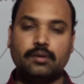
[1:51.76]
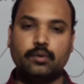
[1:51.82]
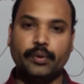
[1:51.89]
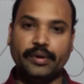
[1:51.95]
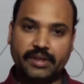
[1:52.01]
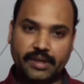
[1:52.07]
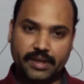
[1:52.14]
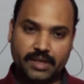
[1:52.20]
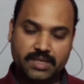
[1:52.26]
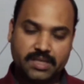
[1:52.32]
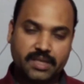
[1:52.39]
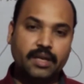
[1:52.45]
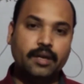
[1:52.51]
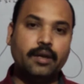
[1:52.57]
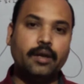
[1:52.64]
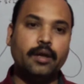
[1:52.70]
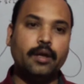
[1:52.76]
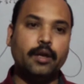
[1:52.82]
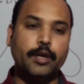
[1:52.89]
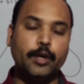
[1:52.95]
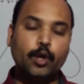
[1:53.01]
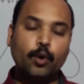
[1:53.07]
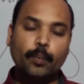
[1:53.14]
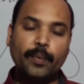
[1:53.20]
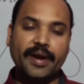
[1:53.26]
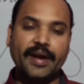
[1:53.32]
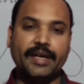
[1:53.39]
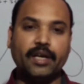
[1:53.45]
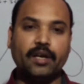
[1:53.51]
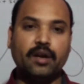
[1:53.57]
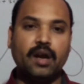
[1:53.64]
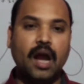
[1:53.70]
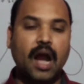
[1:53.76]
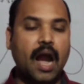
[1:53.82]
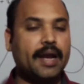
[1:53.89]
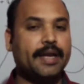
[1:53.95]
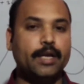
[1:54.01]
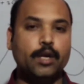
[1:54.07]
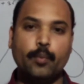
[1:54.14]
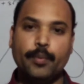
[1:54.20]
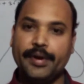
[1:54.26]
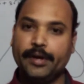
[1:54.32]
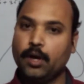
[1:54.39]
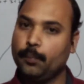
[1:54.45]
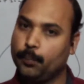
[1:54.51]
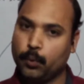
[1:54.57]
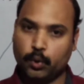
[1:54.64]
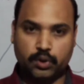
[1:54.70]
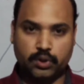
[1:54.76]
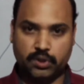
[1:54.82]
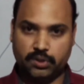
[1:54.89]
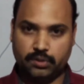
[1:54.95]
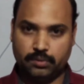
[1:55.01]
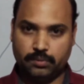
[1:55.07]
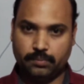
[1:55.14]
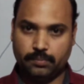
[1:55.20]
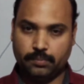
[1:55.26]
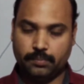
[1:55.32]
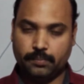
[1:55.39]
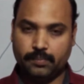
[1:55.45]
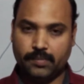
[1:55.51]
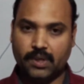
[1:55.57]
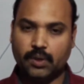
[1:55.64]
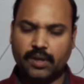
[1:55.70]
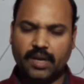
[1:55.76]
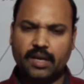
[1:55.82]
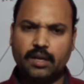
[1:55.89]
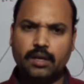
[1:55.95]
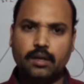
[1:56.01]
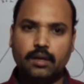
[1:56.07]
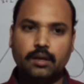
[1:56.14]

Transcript: with its numerator and denominator both. Okay?